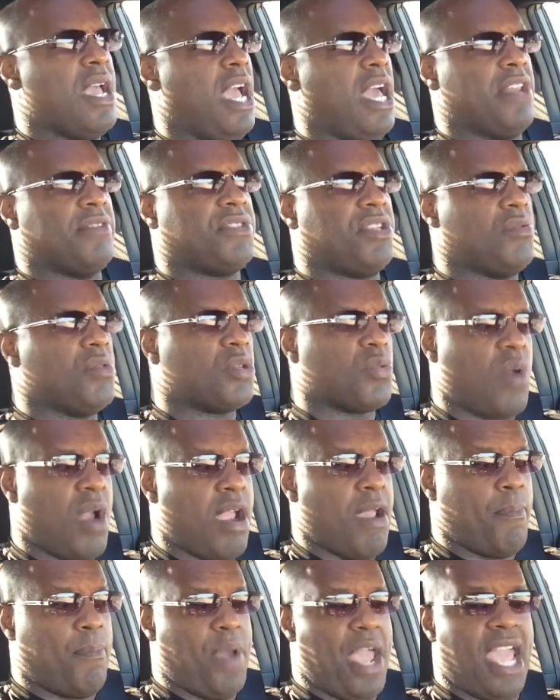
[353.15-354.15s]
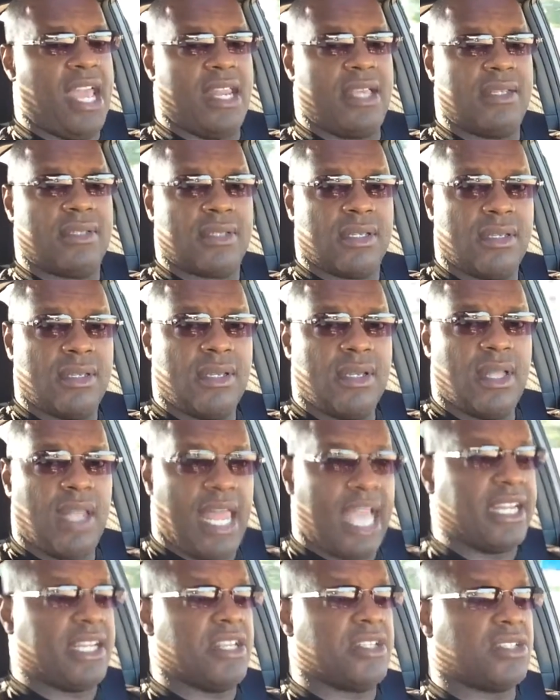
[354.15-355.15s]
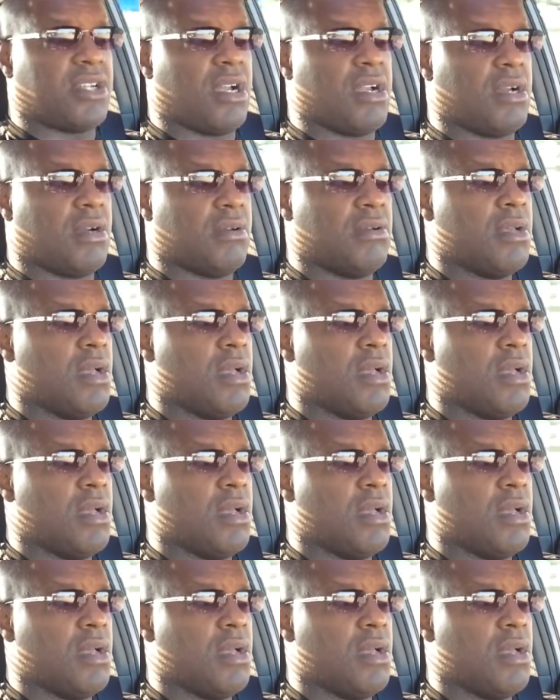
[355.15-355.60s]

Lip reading: and she was wearing panties like this girl,